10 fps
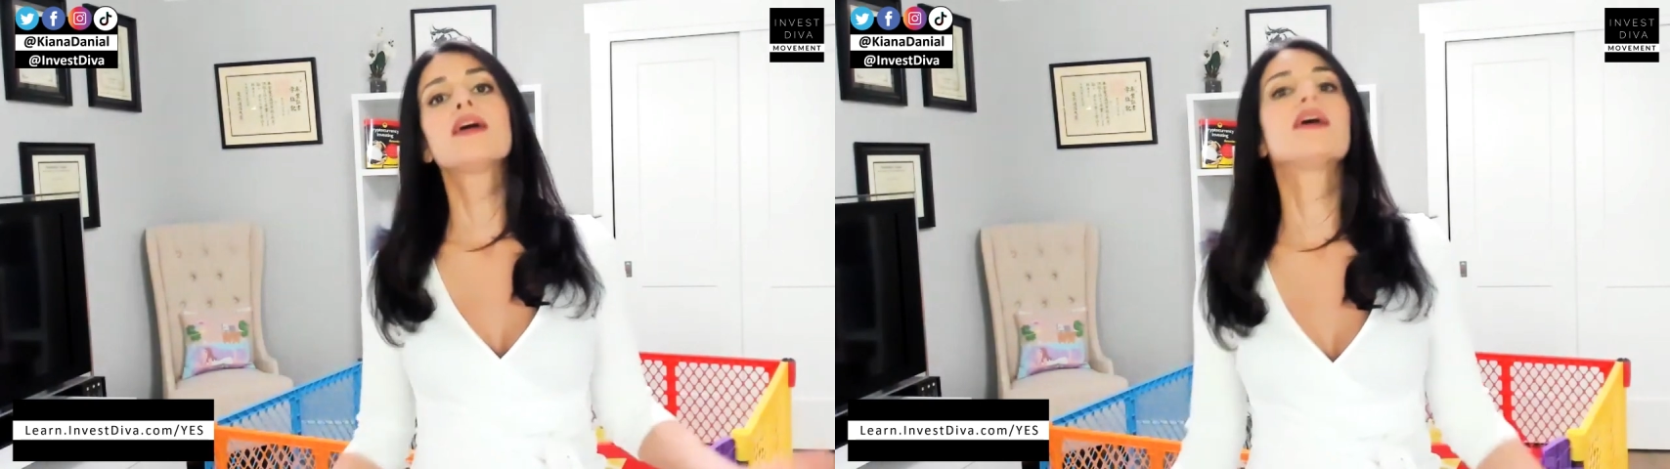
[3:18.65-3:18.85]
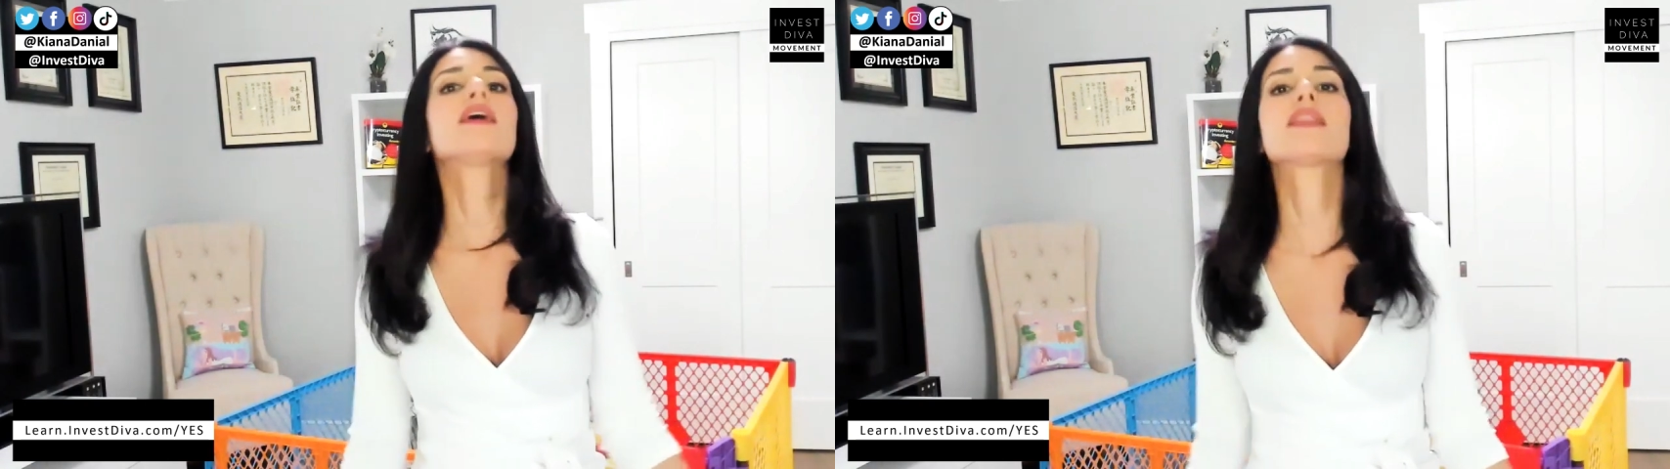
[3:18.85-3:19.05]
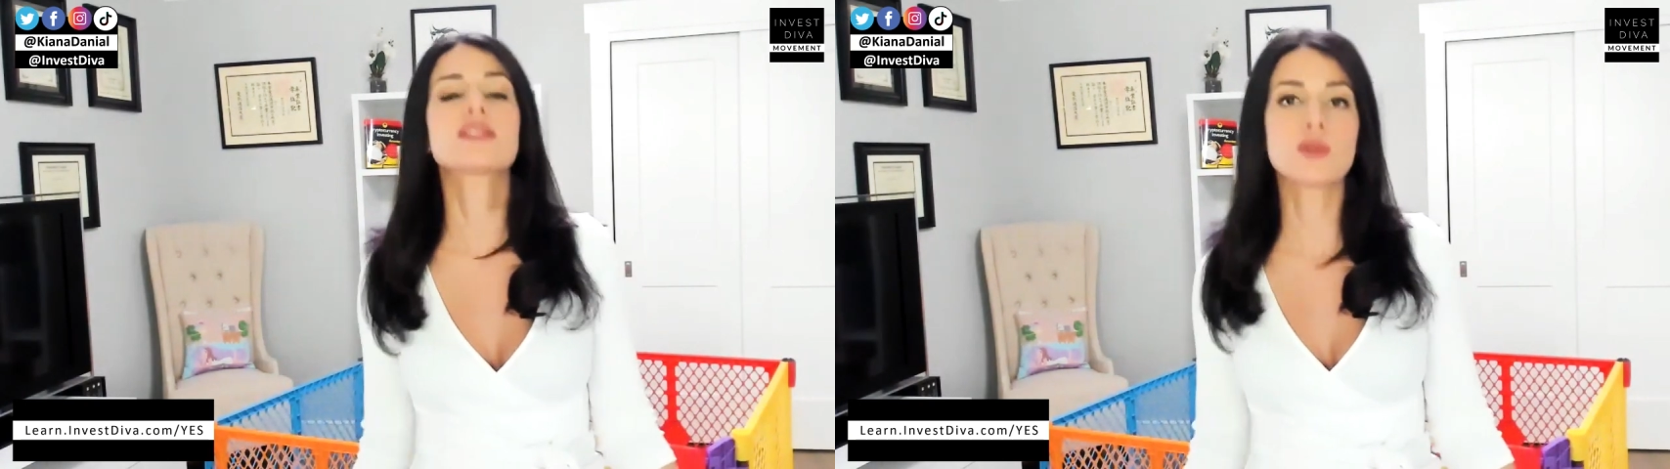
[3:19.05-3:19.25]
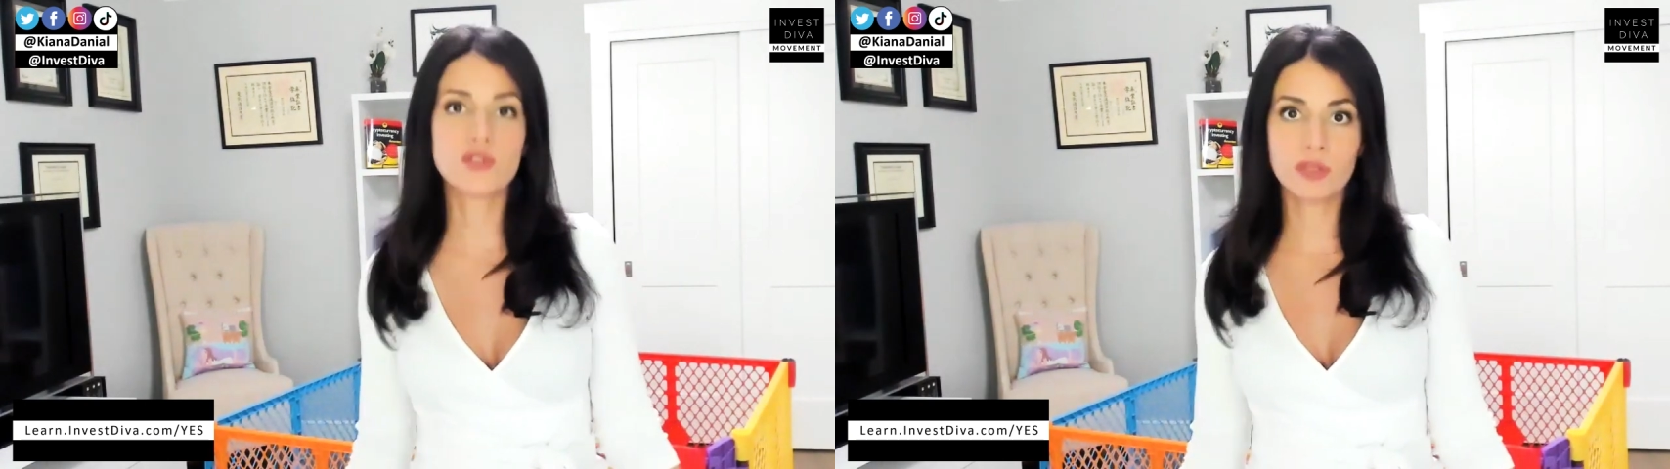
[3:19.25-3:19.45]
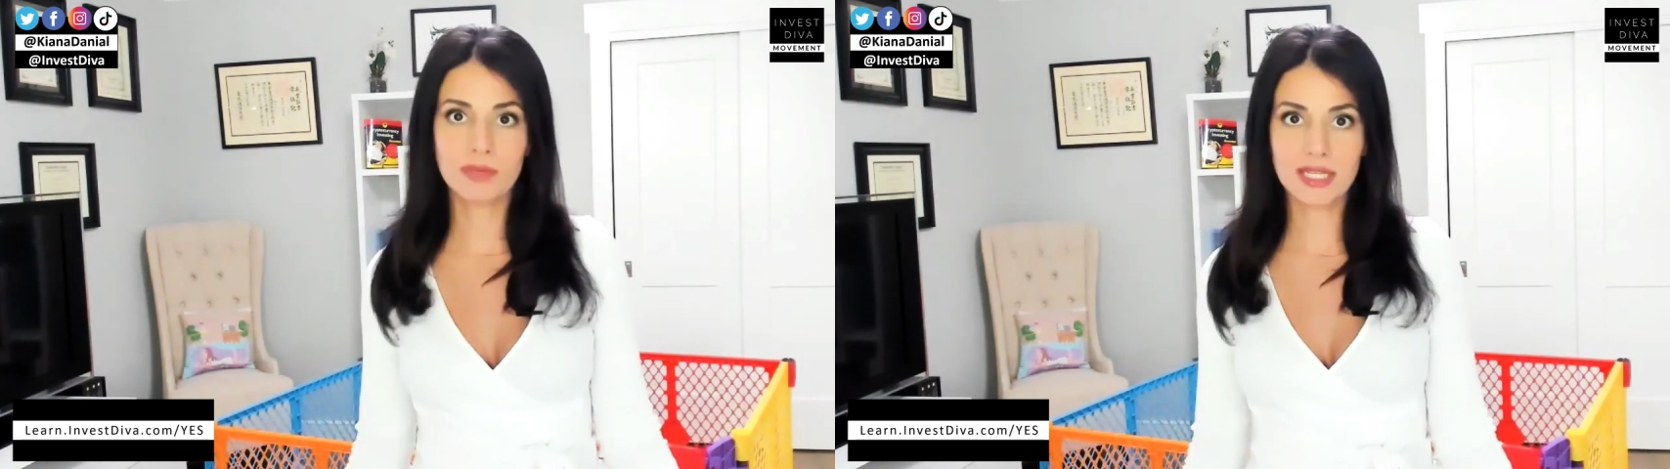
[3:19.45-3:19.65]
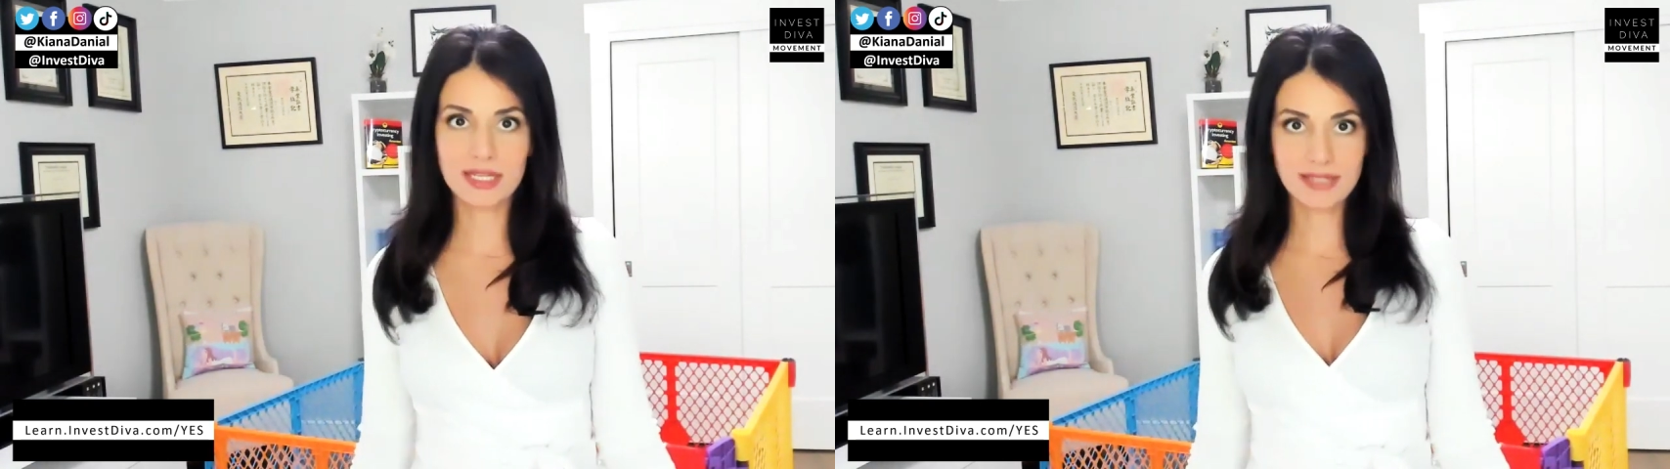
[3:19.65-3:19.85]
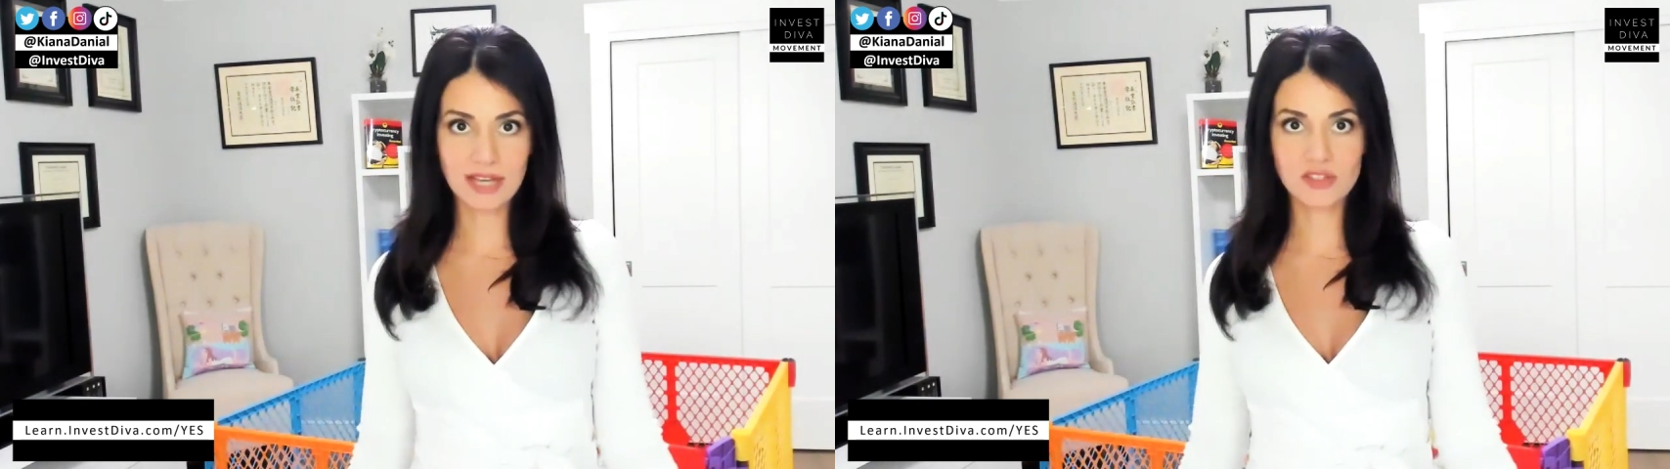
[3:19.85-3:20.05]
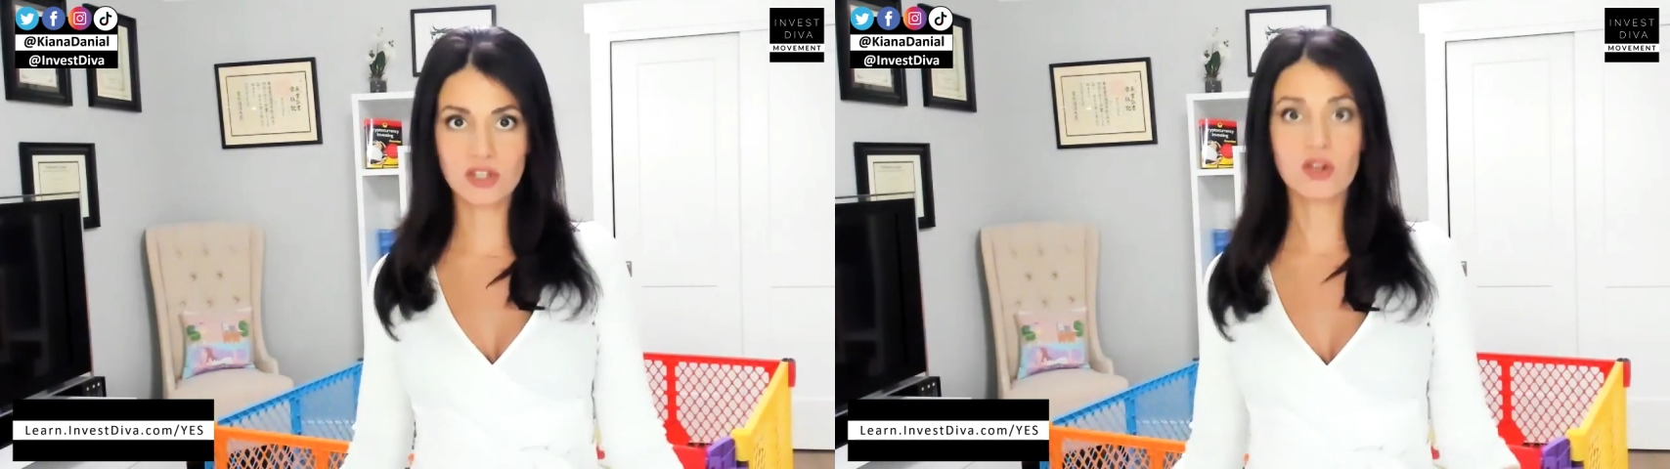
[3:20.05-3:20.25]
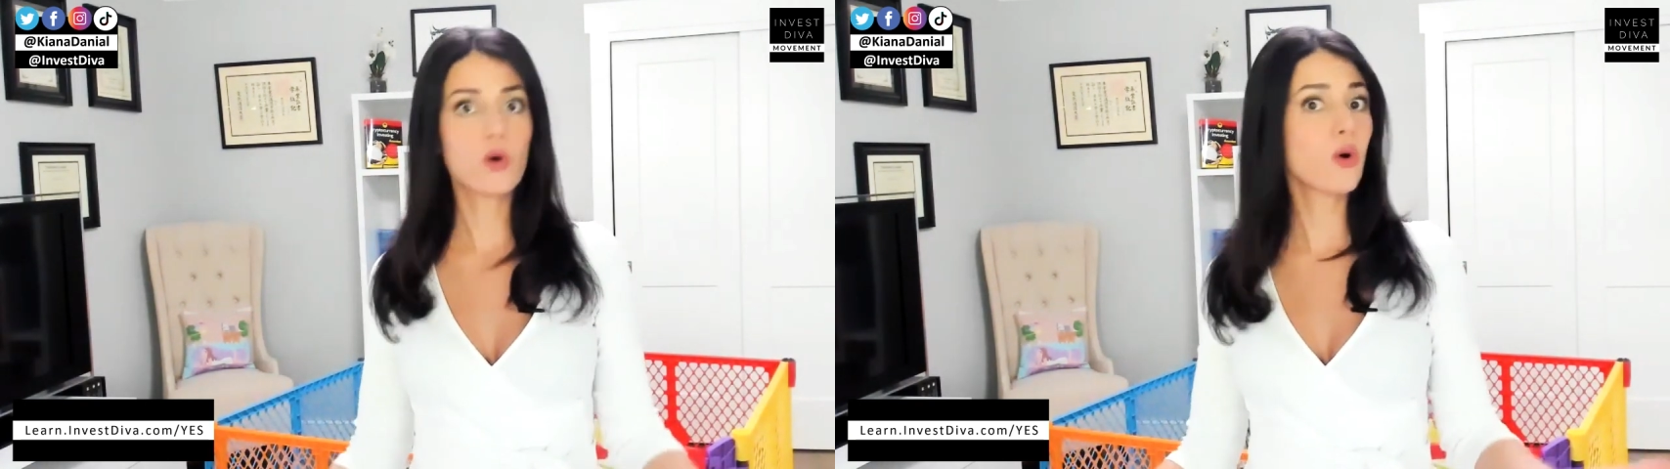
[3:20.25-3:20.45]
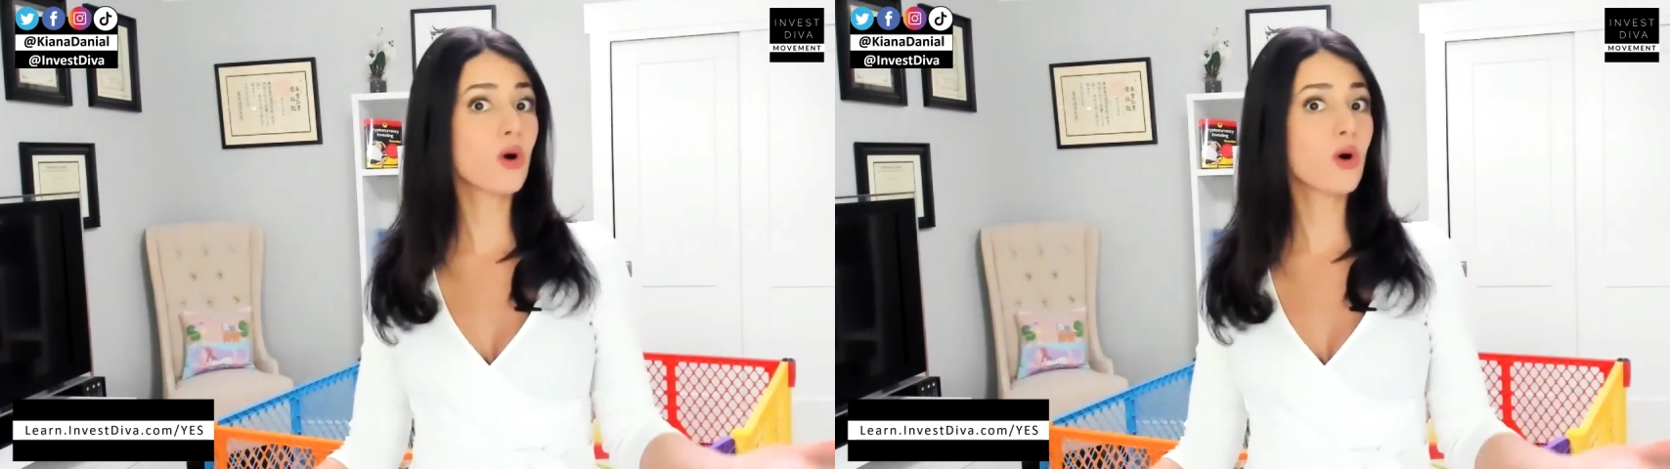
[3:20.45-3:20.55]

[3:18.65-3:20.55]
in the social media sector